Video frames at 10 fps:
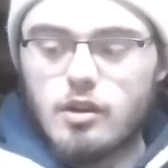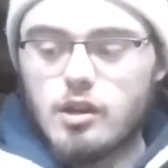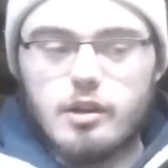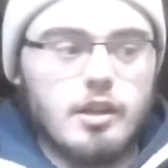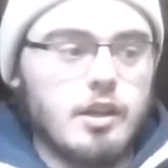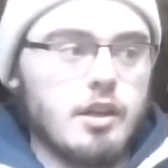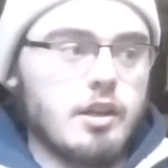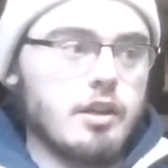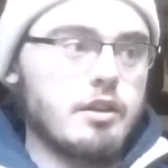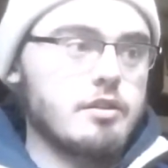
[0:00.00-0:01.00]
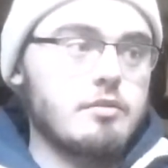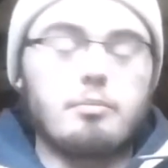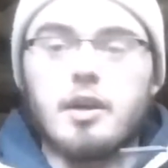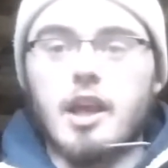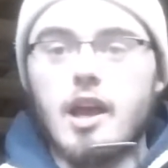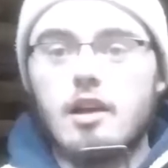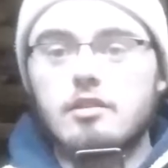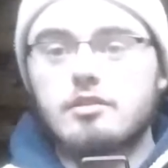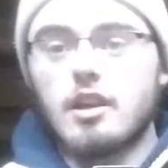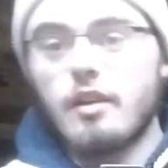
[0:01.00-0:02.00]
I run is Big
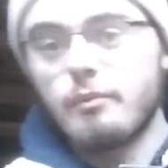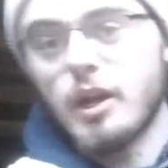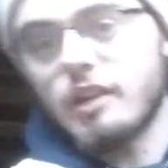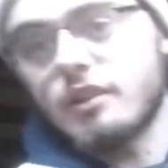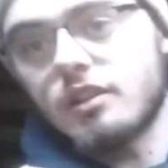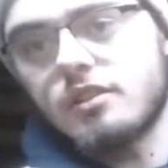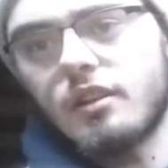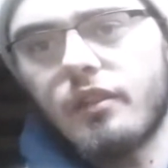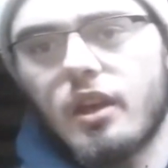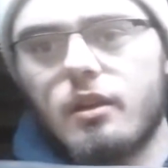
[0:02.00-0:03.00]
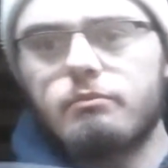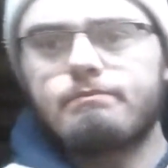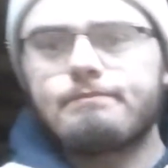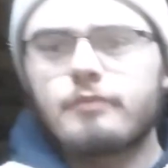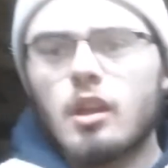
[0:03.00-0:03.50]
Al's. I bought a dozen of them